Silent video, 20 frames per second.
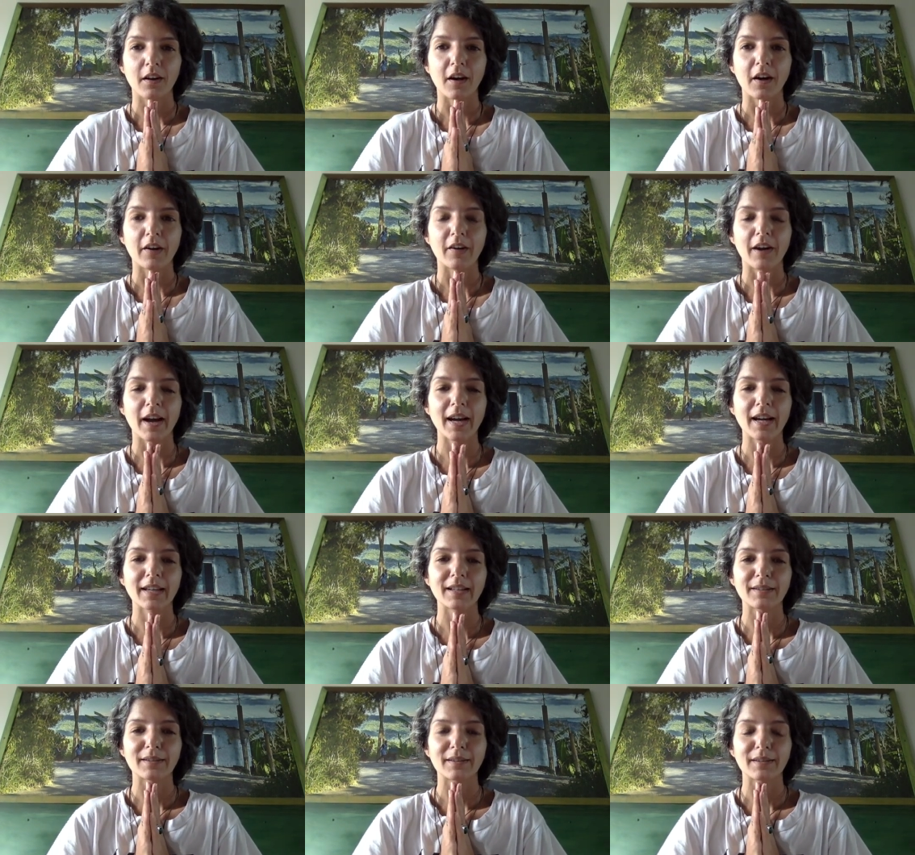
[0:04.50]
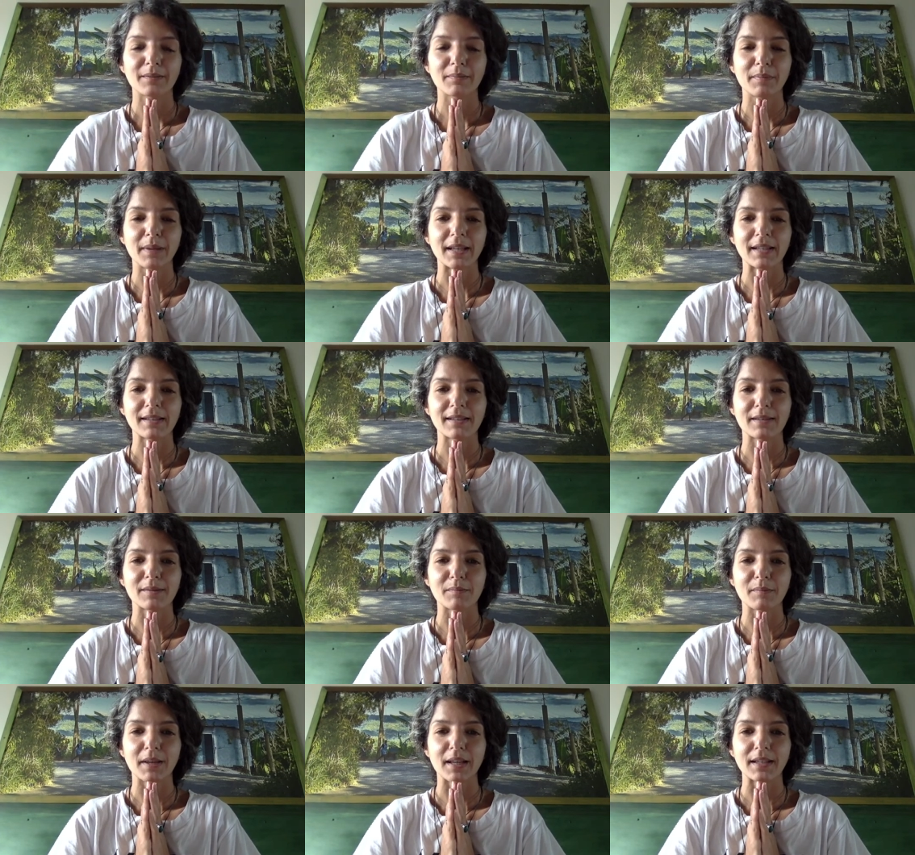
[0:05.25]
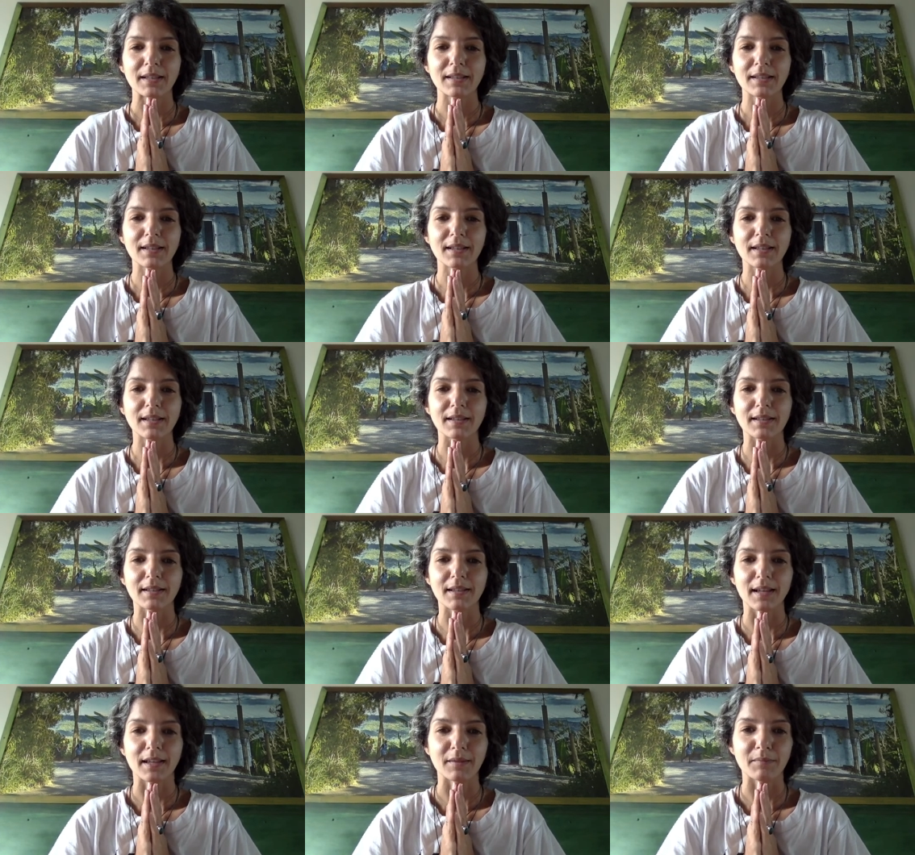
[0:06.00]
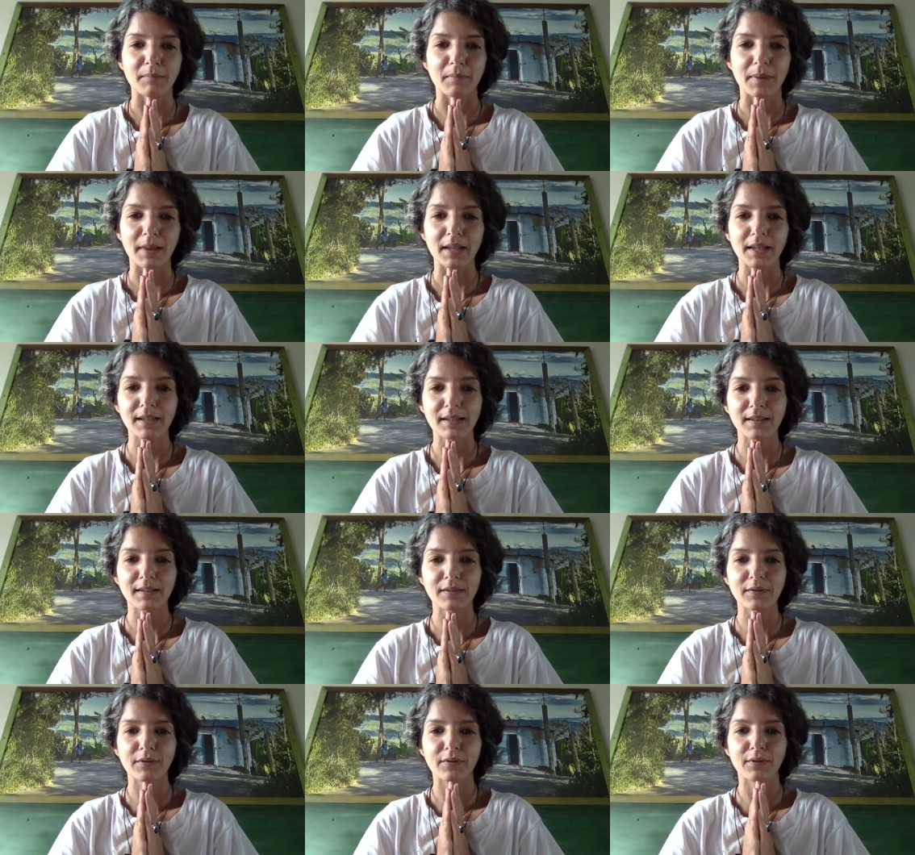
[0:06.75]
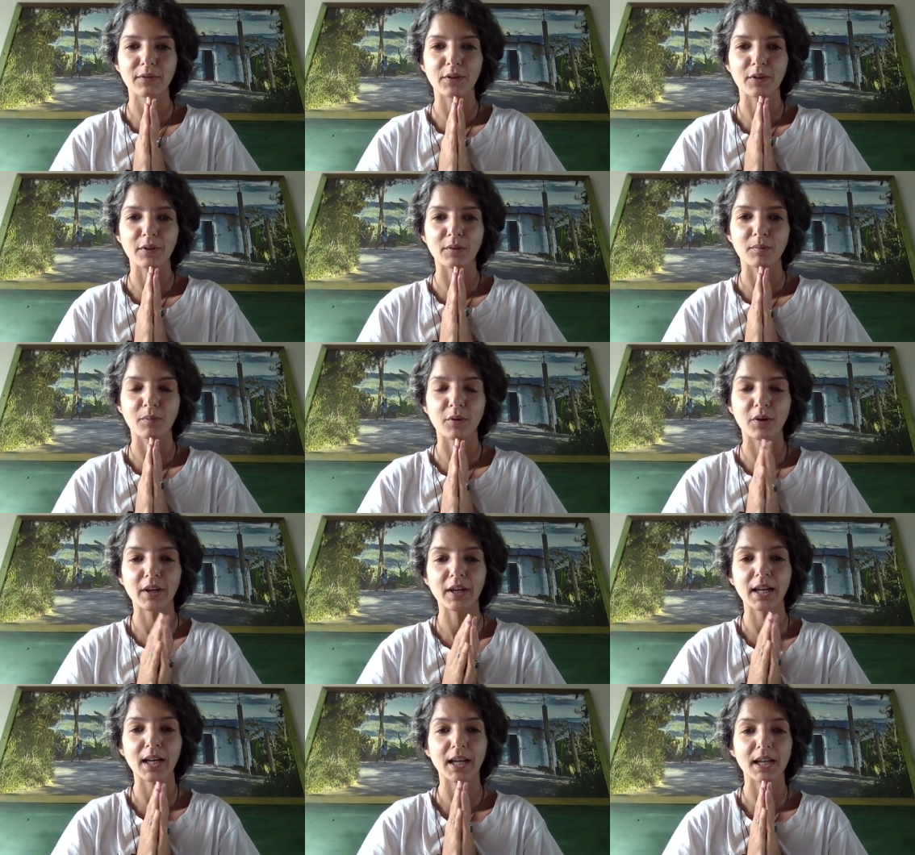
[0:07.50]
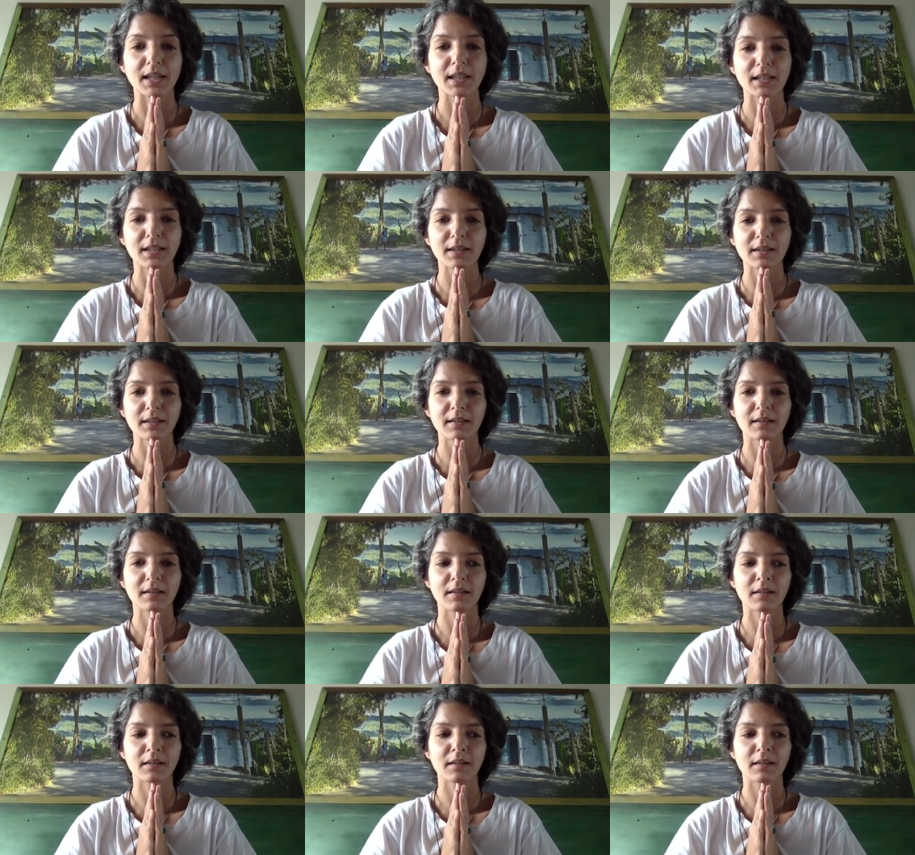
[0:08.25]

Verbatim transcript: All right, blessing, blessings, and blissful morning